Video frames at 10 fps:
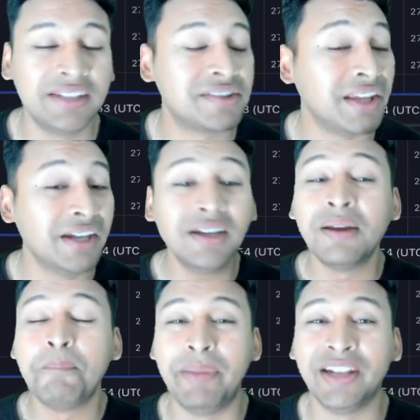this in a
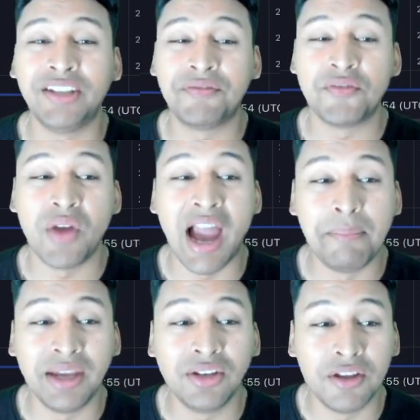bit different way, I
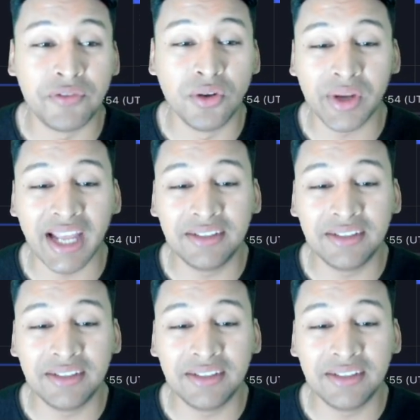mean, if we look